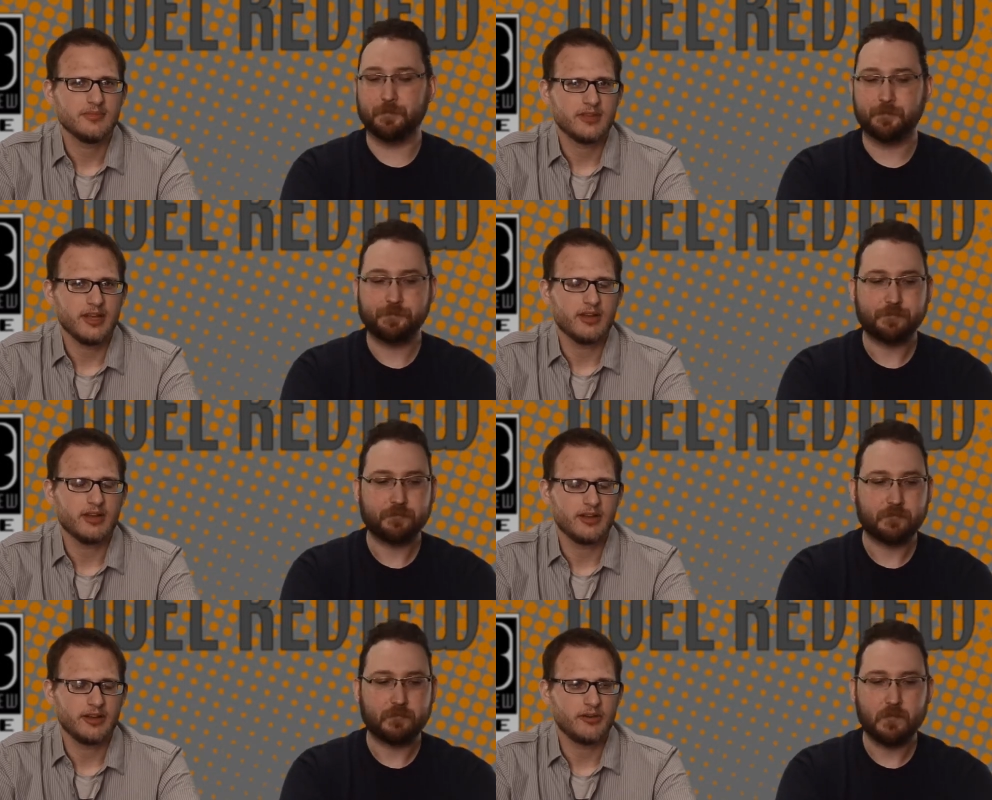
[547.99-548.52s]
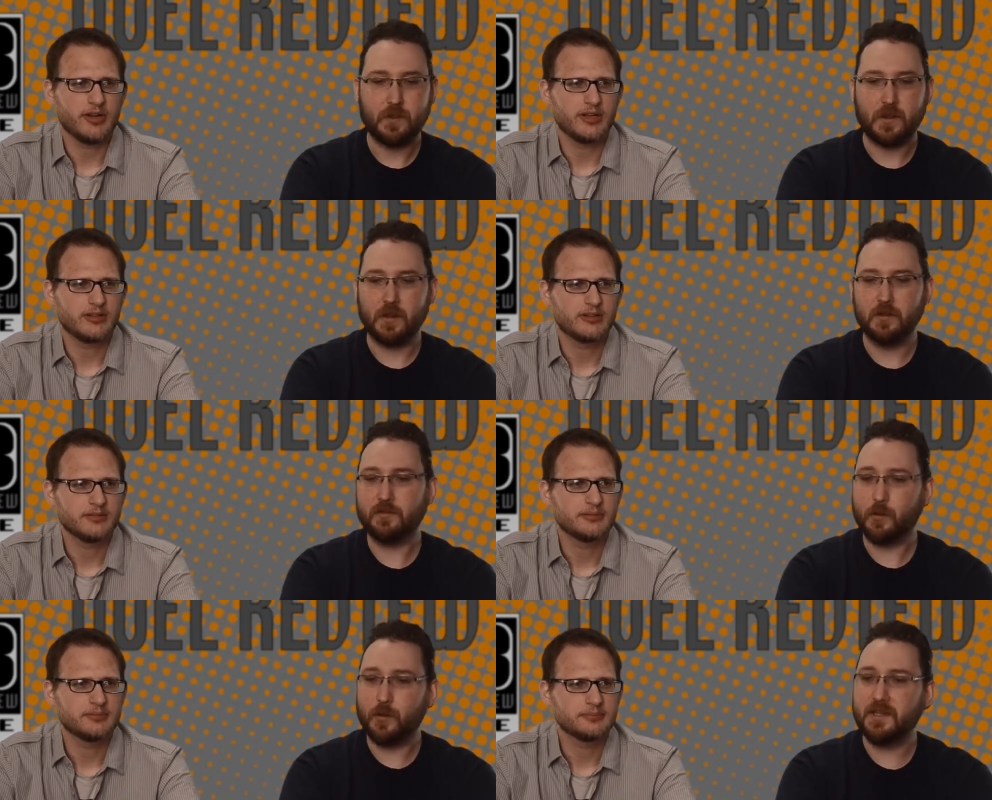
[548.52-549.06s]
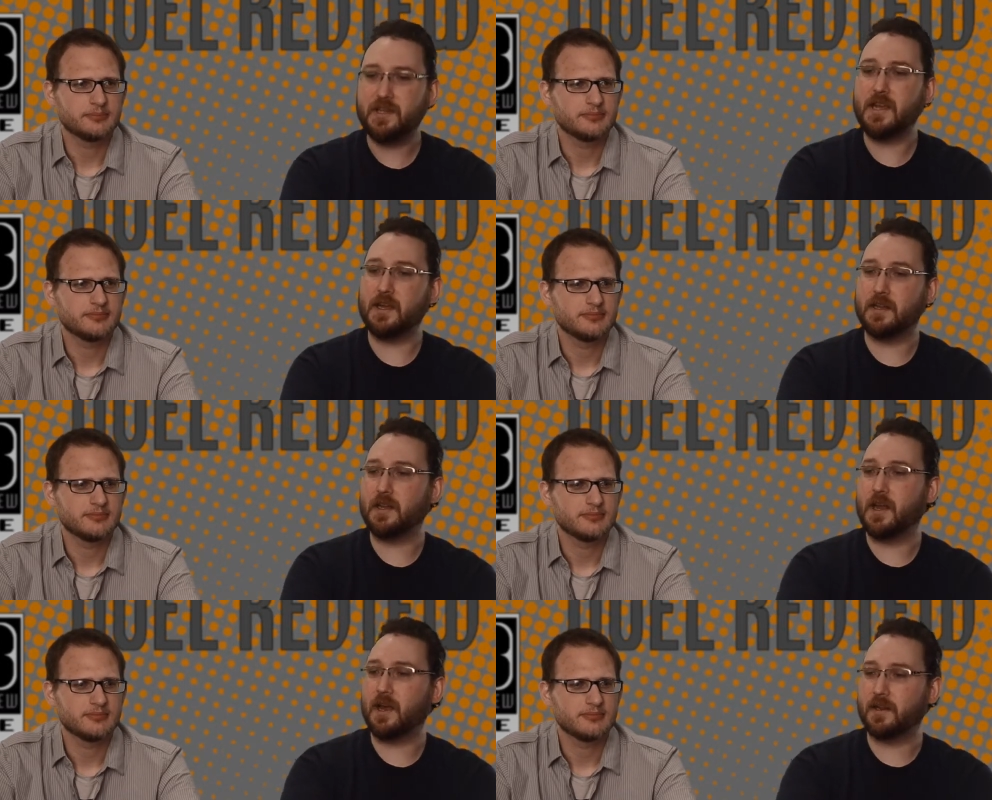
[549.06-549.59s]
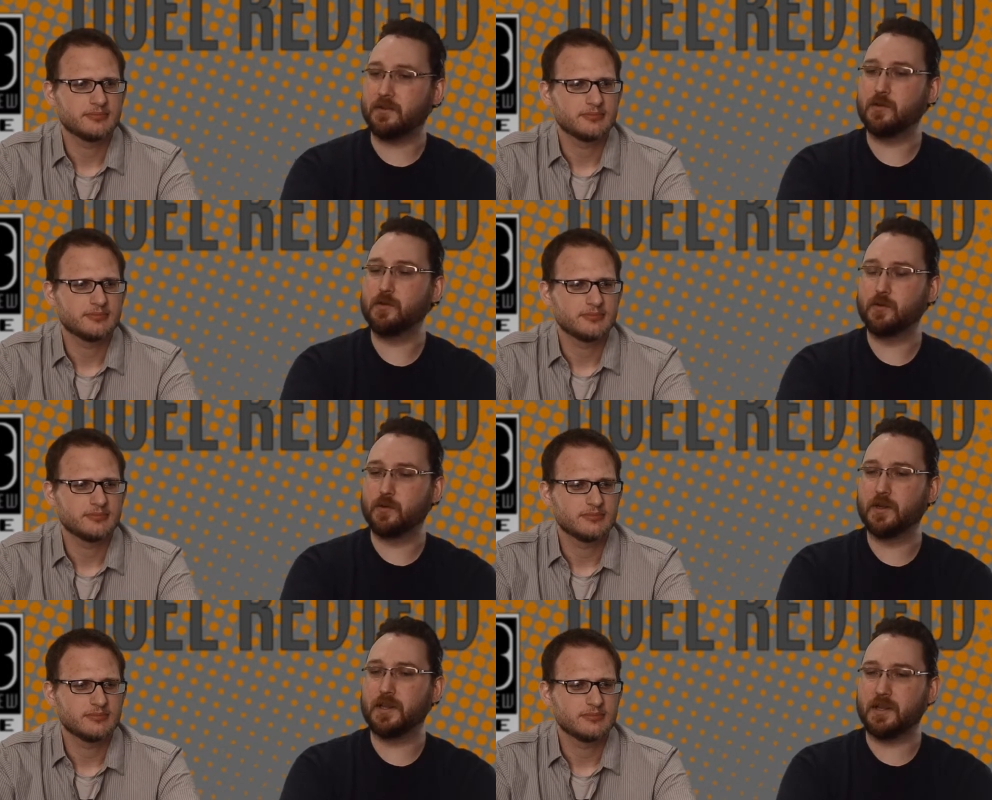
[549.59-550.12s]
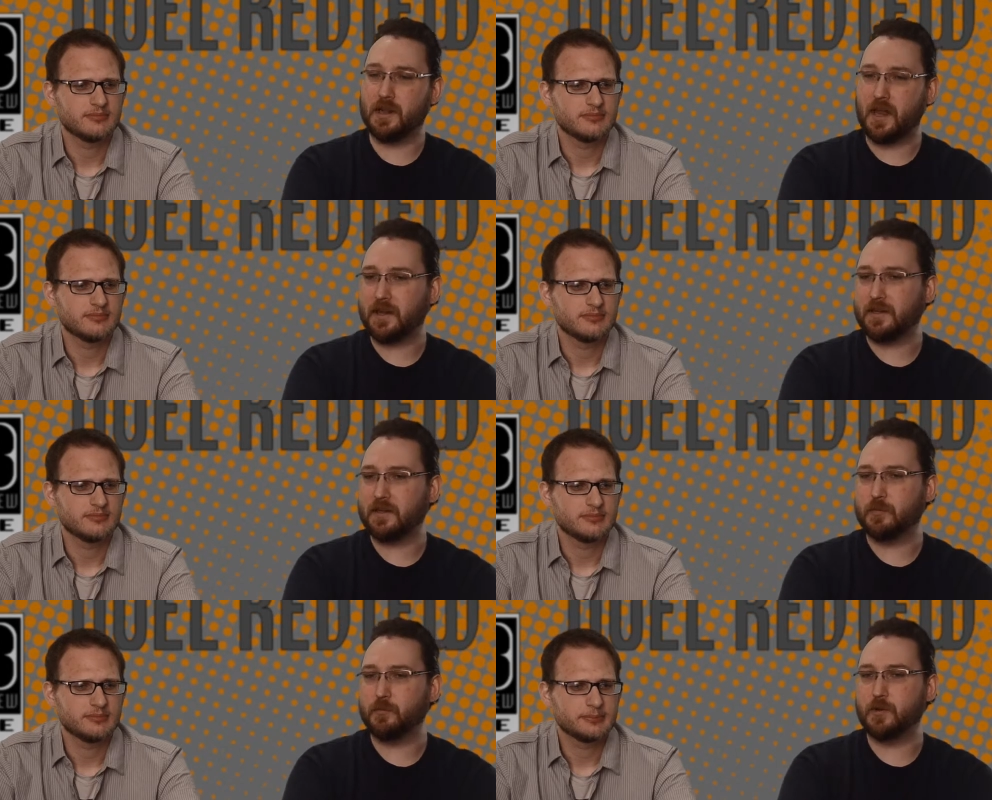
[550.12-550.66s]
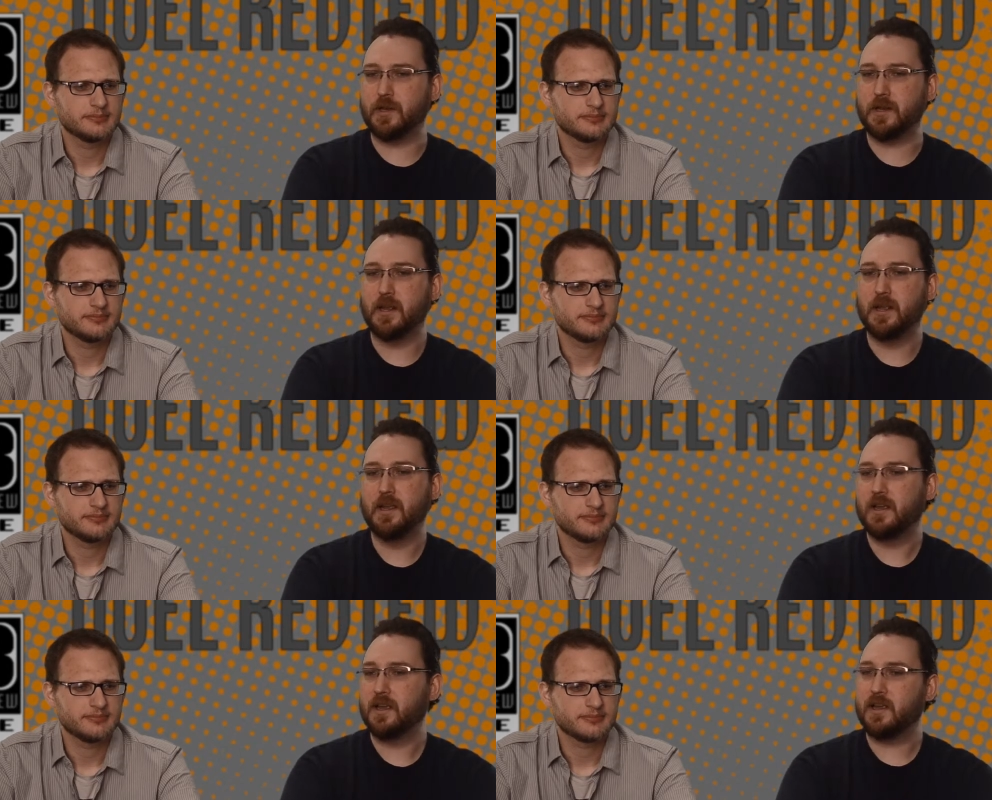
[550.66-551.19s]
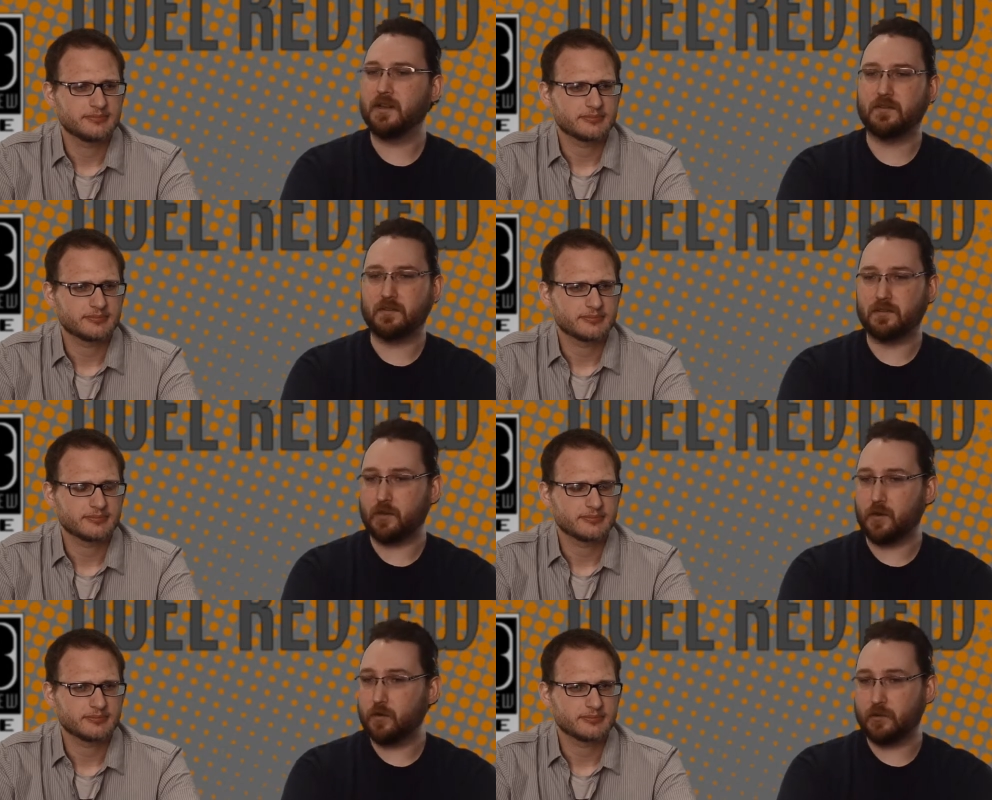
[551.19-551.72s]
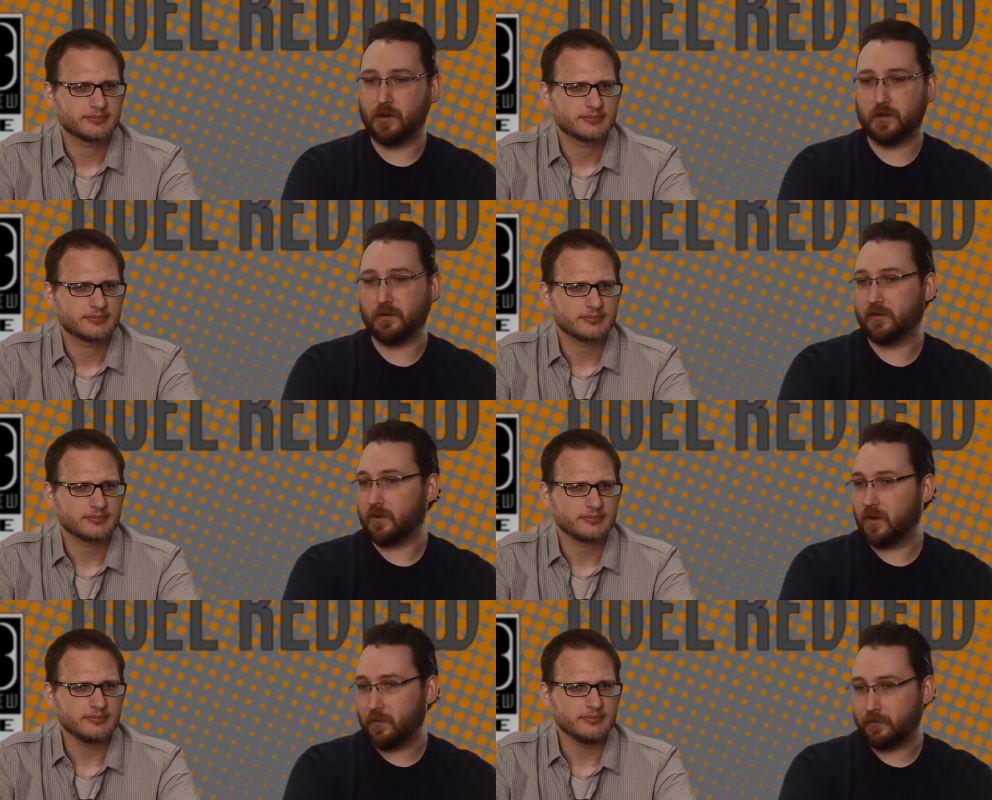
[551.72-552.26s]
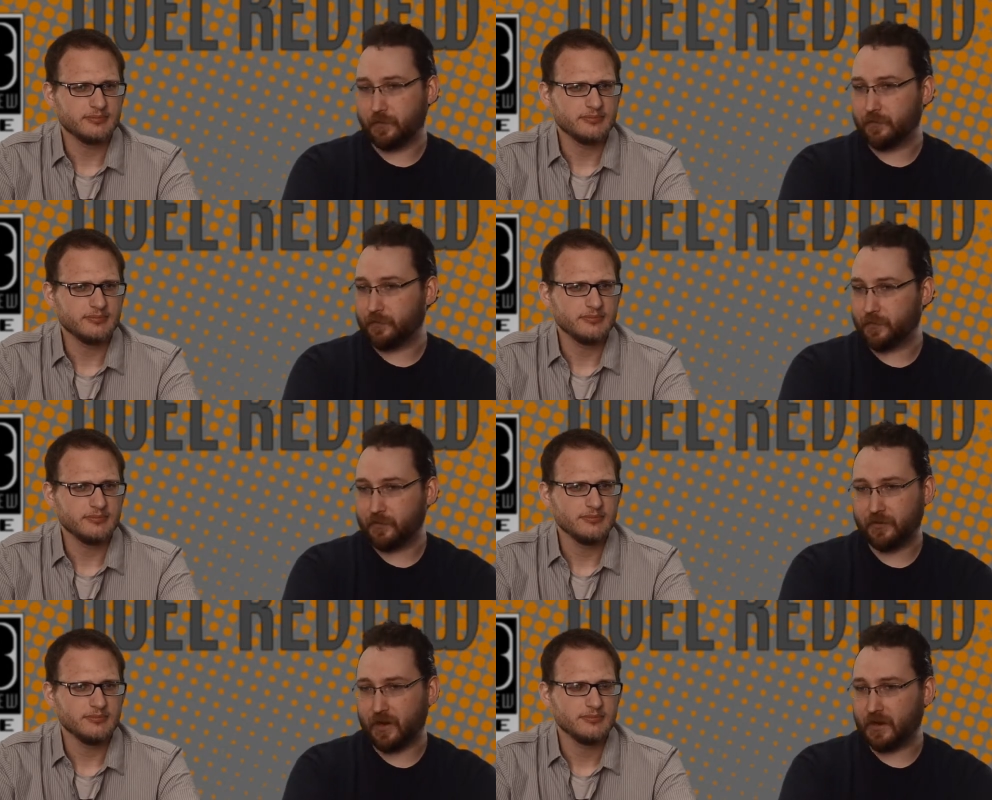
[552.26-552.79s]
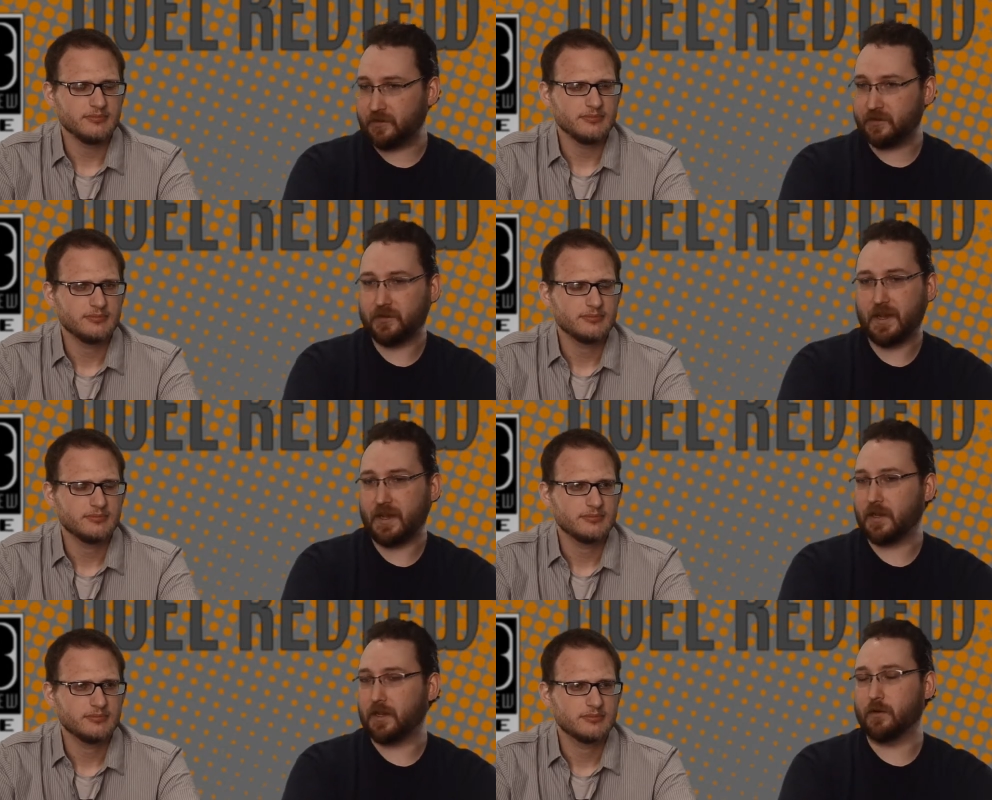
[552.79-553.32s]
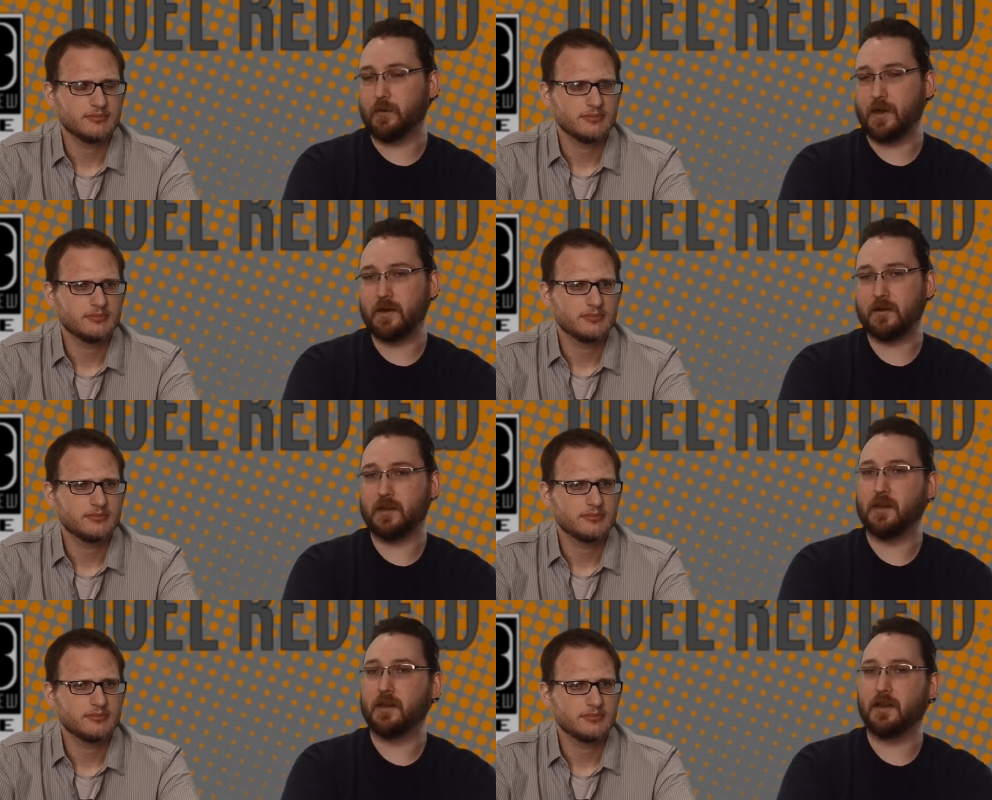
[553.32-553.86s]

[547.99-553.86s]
Speaker 1: Yeah, I agree. So, again, I do really like it, but it's so darn slow for the first and I just can't get around it.